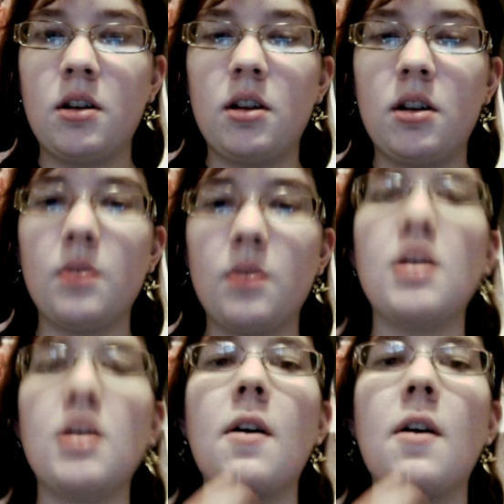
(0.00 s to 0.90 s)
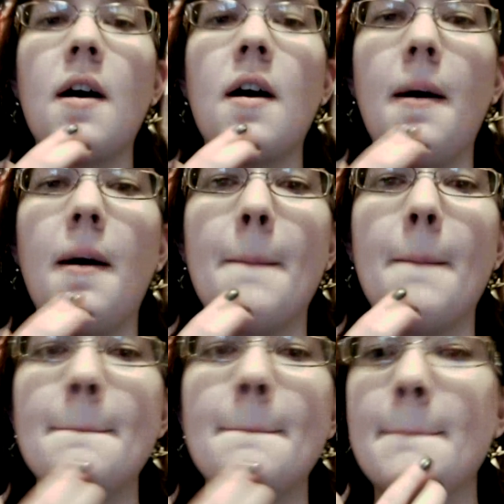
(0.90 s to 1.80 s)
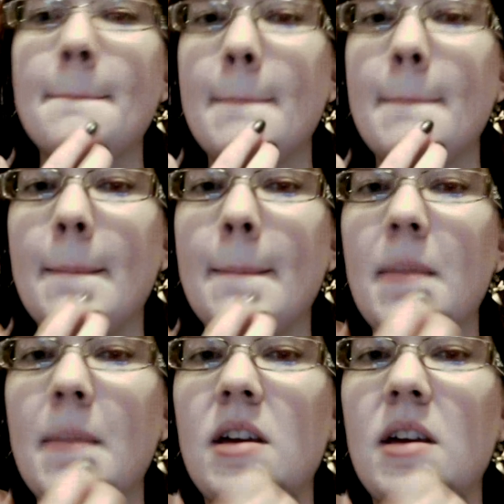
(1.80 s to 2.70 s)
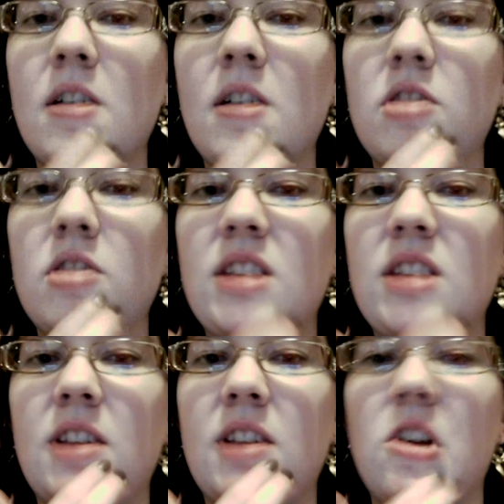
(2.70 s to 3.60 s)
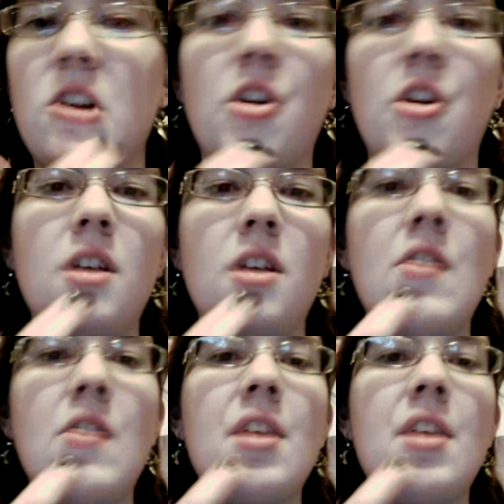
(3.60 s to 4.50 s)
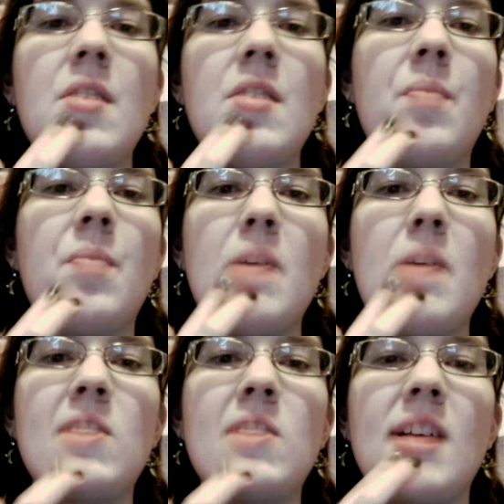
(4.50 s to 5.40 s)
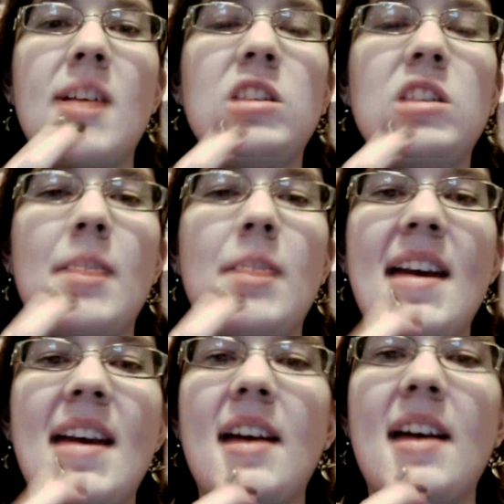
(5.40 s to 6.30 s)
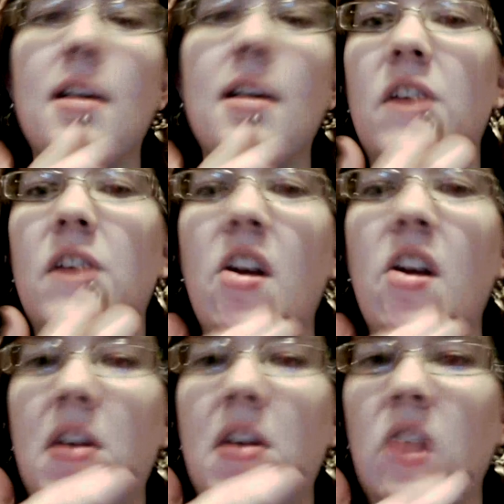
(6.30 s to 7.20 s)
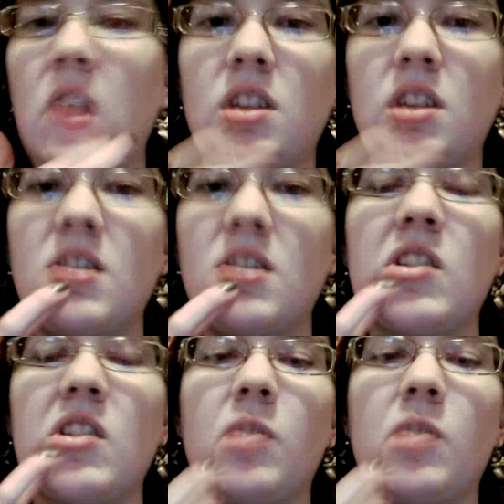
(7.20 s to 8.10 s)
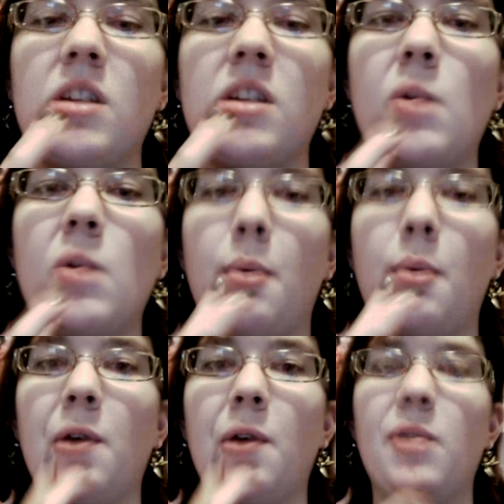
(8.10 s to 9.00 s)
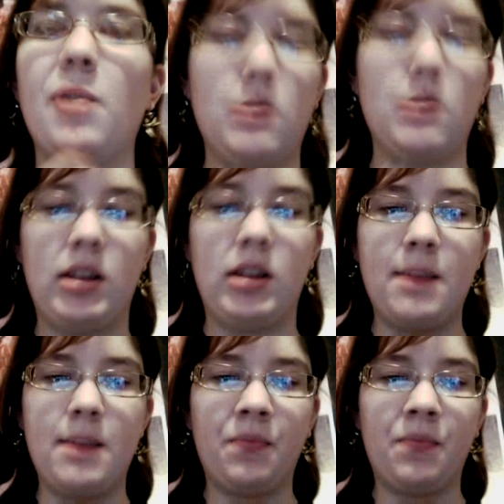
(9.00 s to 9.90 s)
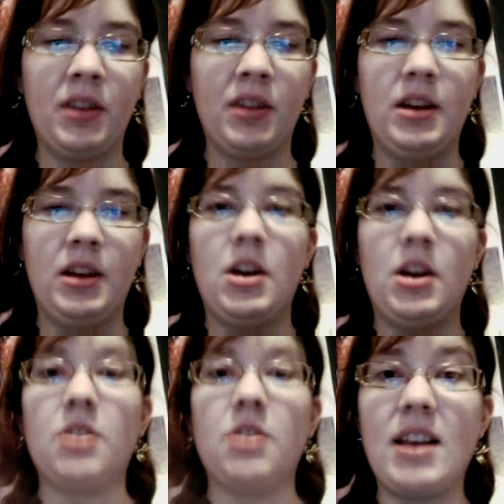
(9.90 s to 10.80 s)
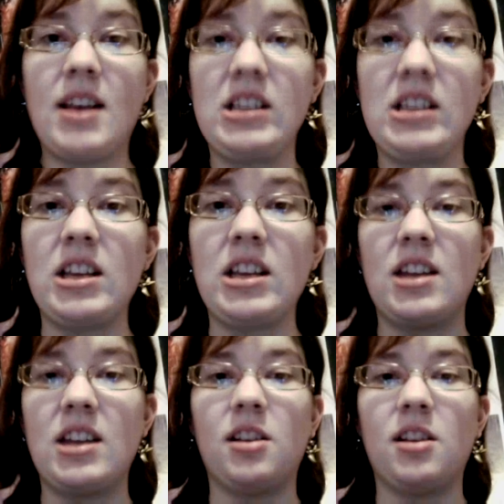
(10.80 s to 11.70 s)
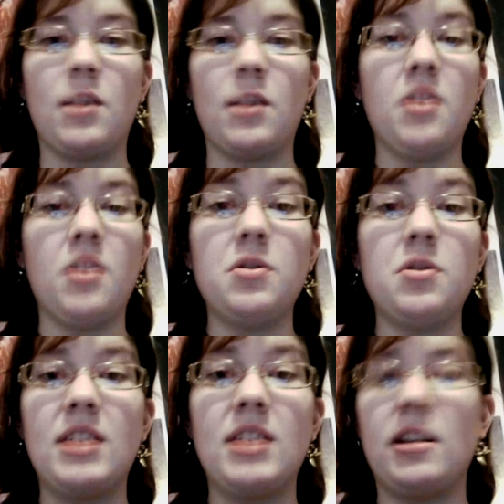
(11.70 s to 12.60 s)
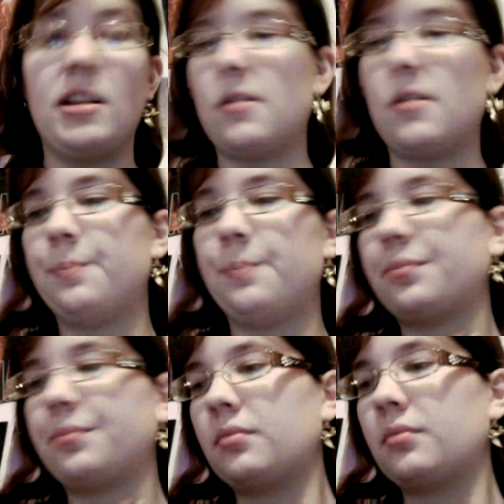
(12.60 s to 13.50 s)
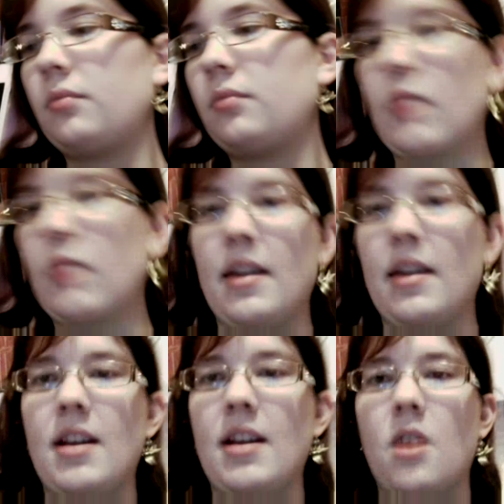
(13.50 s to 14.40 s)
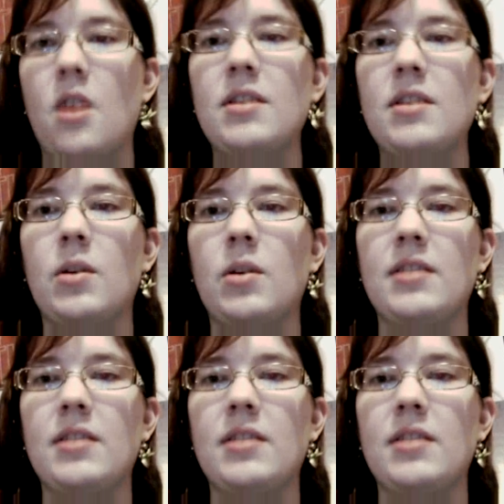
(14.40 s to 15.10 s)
There we go. Just any little blemish spots you may have. Just quickly rub over it really quickly. So that's concealing. That took 2 seconds. And then I always, I